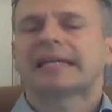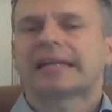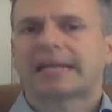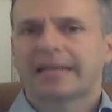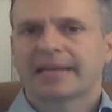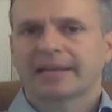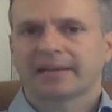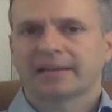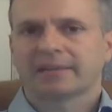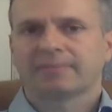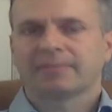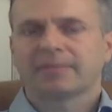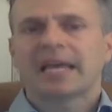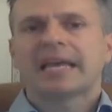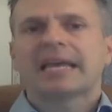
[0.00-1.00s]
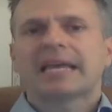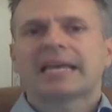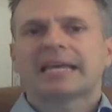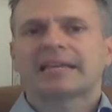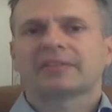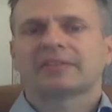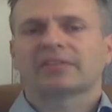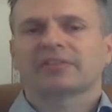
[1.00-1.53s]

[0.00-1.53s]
clear is